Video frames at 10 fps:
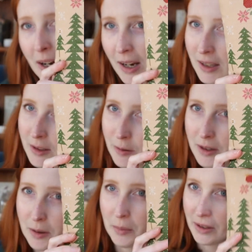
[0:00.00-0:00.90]
highly
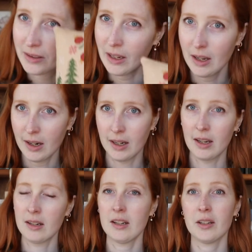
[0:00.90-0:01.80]
recommend it,
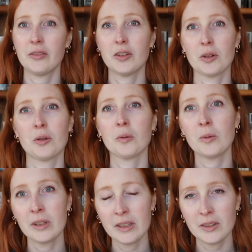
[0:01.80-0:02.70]
and if you're
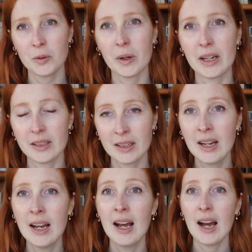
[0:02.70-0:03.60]
willing to wait,
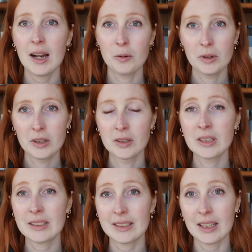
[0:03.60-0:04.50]
I
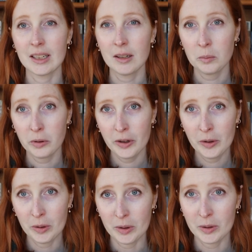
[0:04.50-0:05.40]
will take
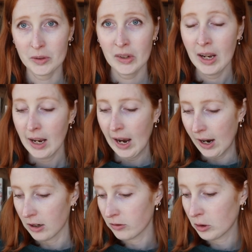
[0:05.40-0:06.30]
pre-orders.
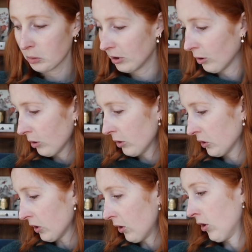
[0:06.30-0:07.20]
However,
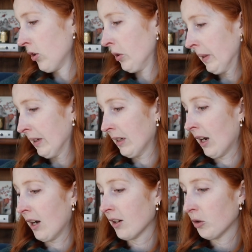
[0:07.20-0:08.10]
pre-orders are
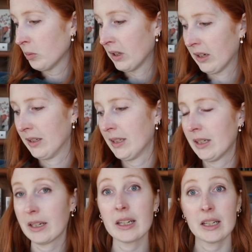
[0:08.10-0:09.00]
not open-ended,
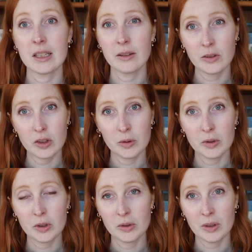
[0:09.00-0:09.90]
again, due
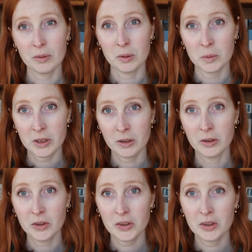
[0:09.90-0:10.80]
to some of the
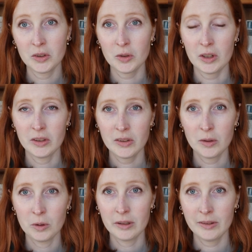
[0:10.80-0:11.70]
materials constraints that
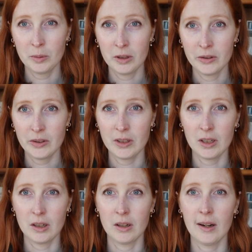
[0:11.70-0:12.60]
we're experiencing
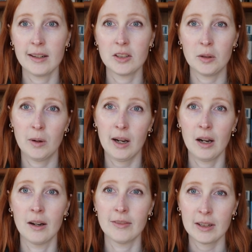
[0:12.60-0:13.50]
here. I do
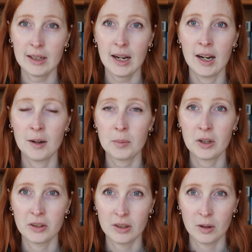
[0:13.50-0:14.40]
have a cap
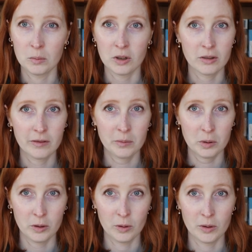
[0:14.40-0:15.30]
on the number of
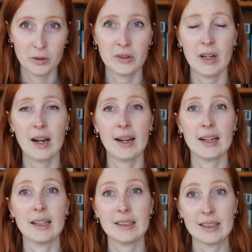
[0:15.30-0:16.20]
pre-orders
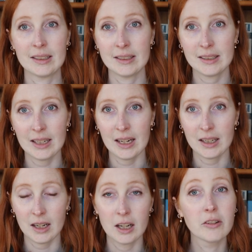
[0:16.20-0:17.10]
I can
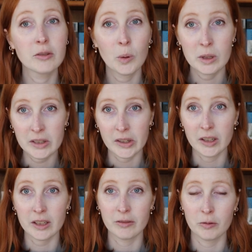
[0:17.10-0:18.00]
take. I have no
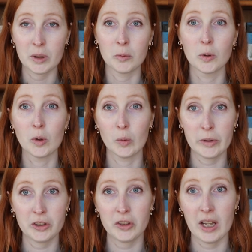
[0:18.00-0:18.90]
idea if we will
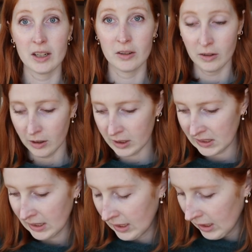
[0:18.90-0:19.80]
reach that or not,
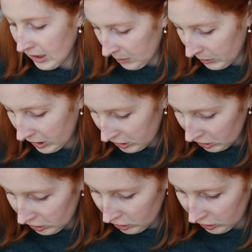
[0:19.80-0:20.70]
but
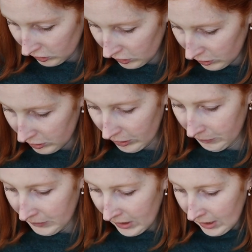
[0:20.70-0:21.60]
just so you know.